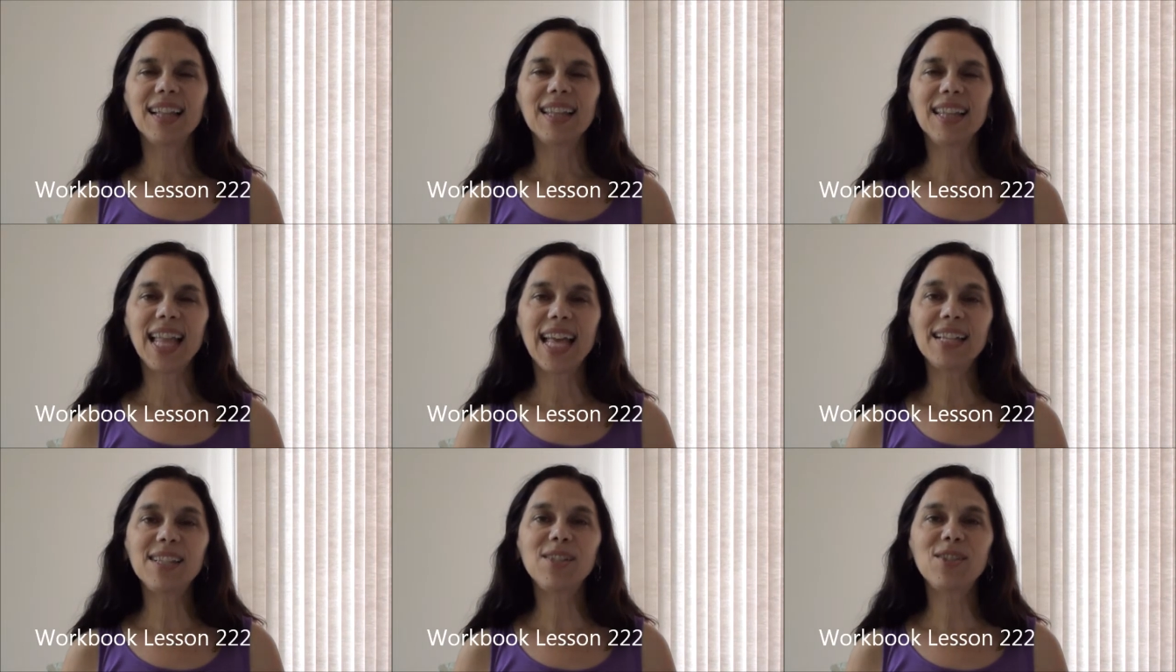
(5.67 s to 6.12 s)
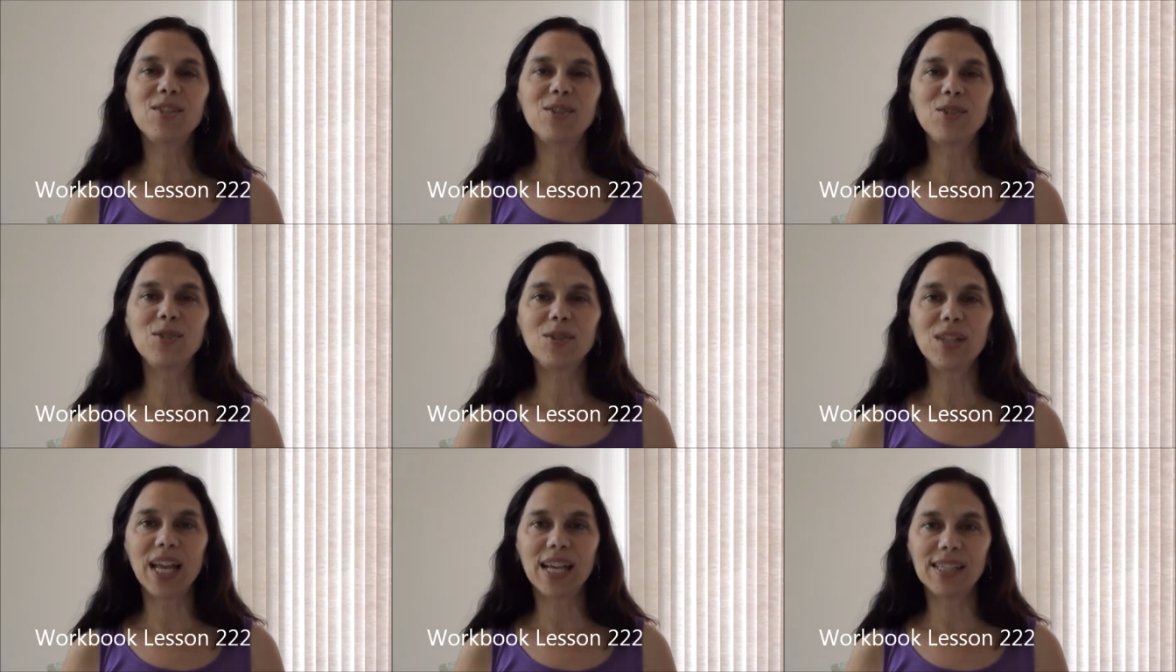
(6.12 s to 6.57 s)
Let's
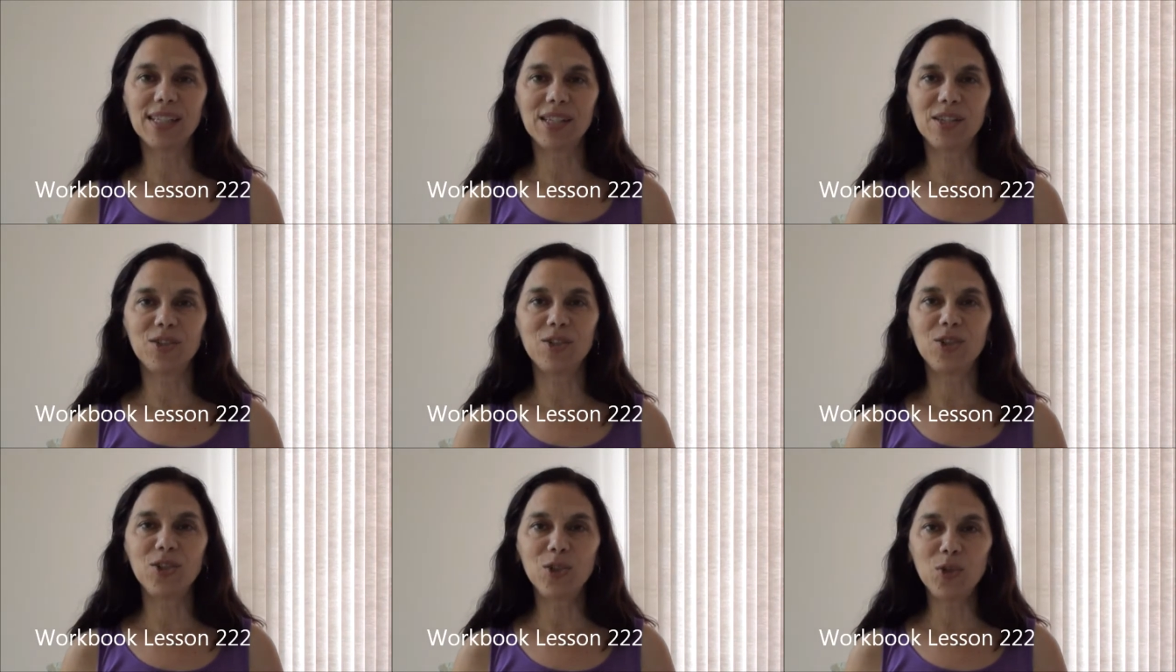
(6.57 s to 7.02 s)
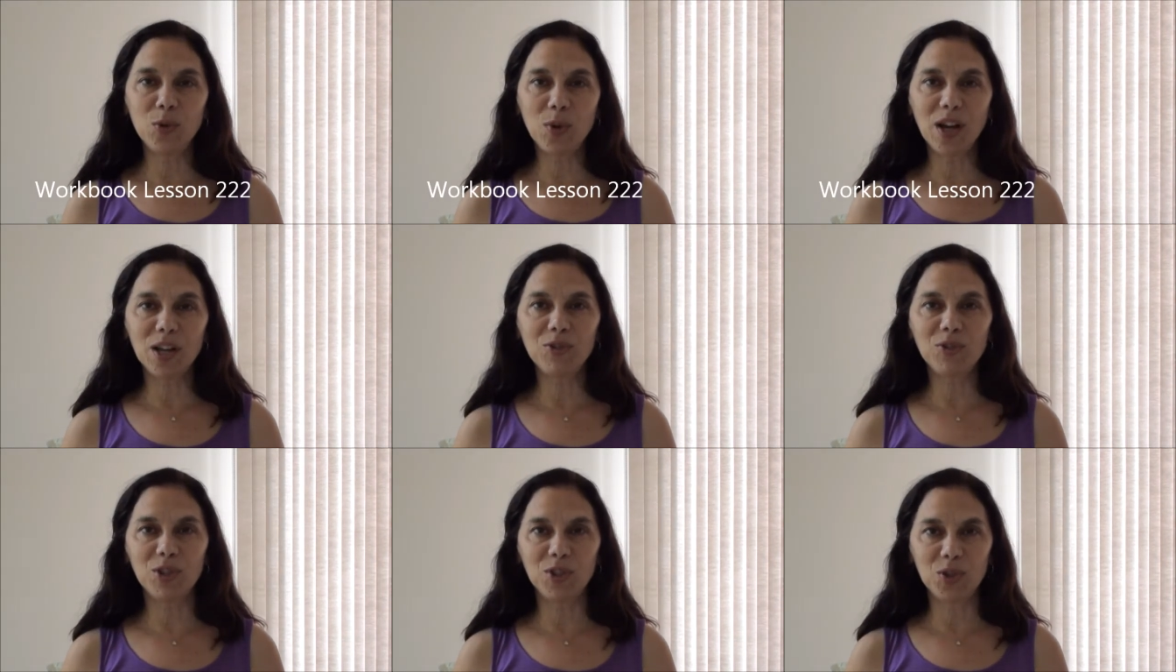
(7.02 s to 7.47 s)
do Lesson
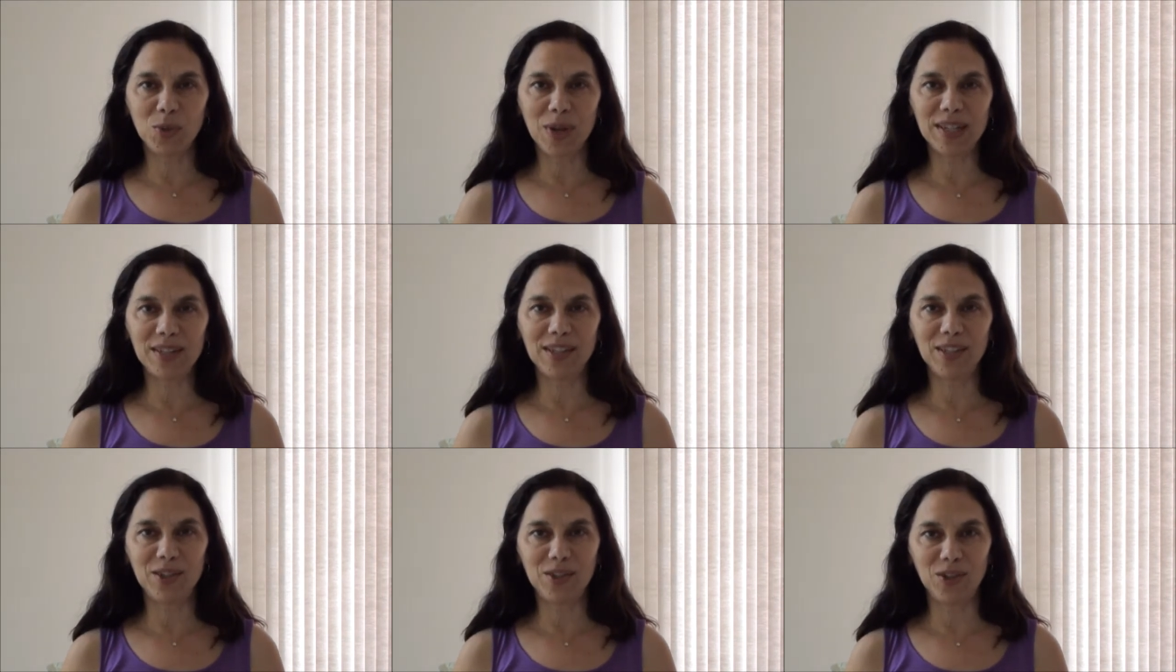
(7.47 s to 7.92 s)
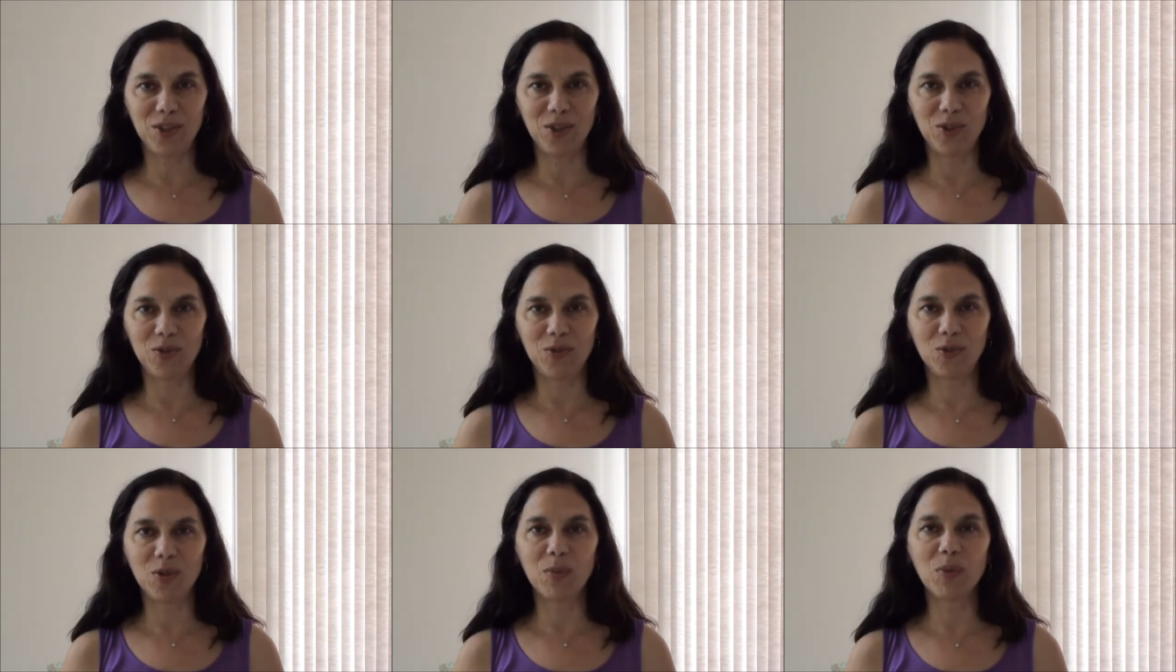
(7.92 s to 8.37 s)

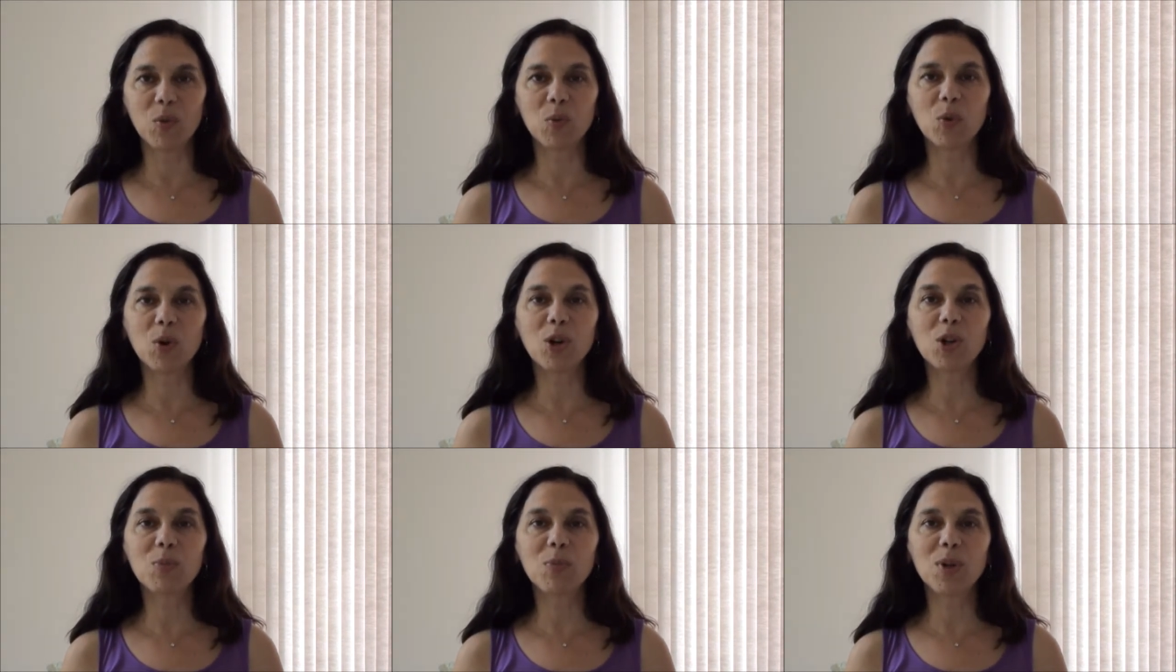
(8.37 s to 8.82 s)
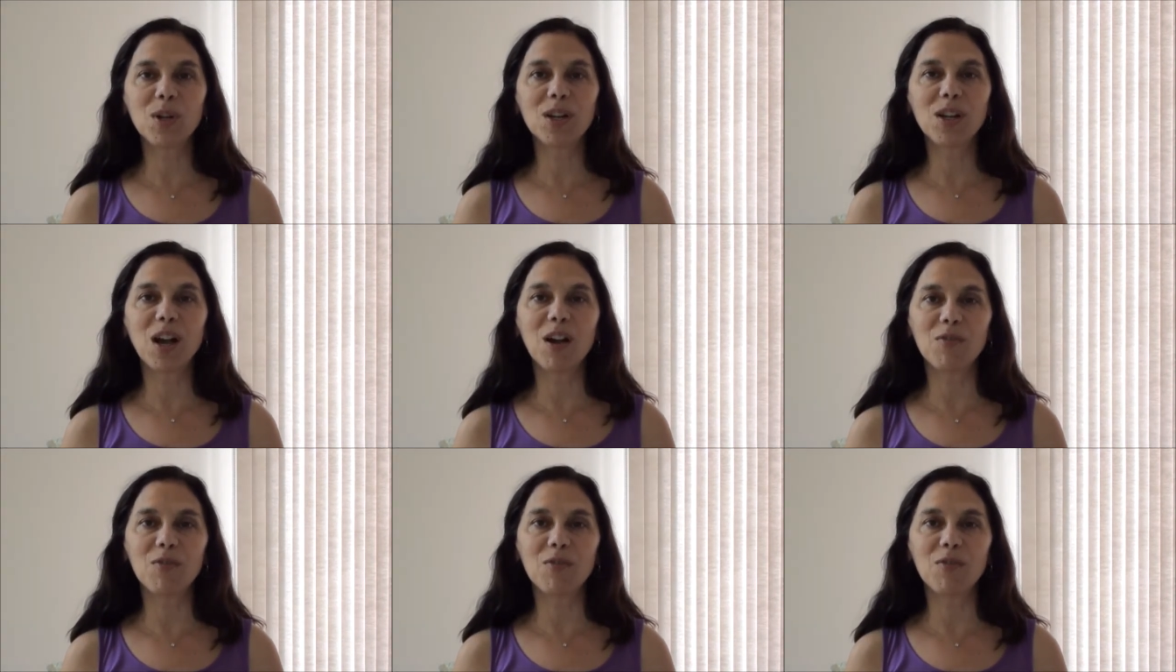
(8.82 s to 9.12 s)
222 from the workbook